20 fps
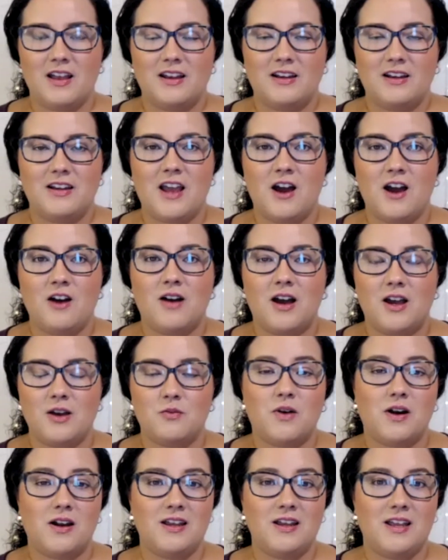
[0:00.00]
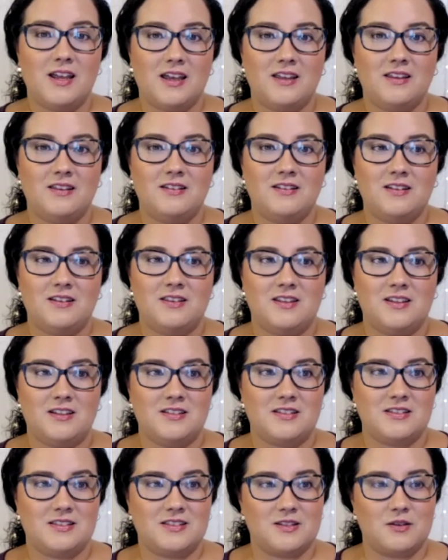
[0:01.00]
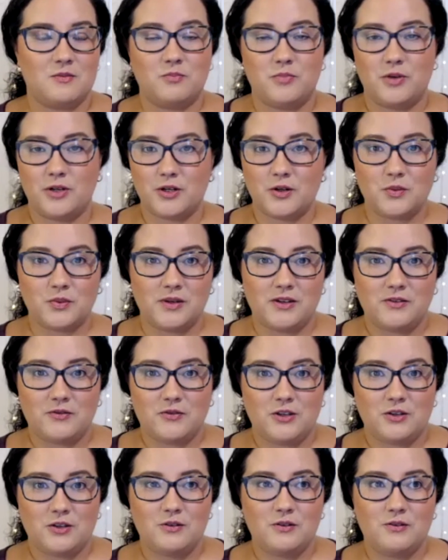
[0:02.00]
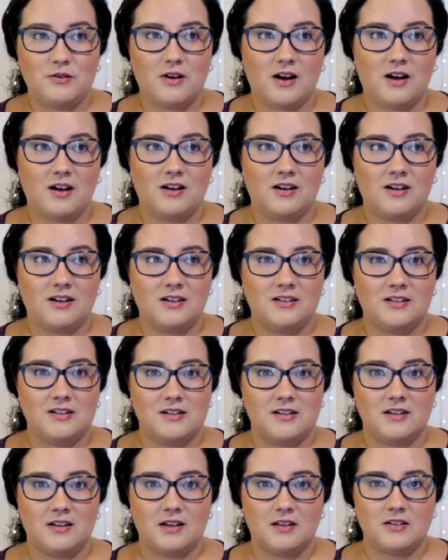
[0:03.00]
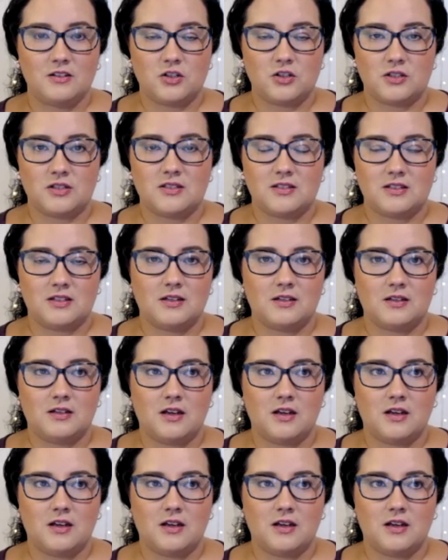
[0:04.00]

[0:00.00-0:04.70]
Now, I want to end this book review on just